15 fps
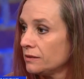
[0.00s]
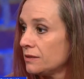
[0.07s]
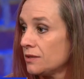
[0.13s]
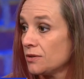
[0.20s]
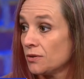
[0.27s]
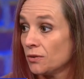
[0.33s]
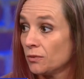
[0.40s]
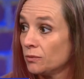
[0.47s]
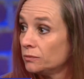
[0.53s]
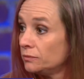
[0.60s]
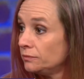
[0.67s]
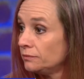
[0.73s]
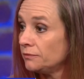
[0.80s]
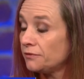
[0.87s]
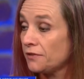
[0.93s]
to
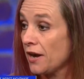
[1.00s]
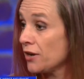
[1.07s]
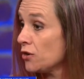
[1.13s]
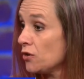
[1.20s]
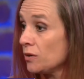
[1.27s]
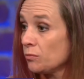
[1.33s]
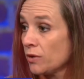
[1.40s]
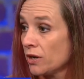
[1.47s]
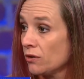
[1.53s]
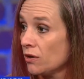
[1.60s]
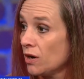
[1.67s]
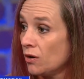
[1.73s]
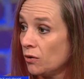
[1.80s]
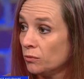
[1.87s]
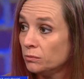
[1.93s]
find her and bring her
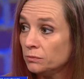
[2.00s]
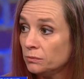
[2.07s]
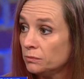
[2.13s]
home.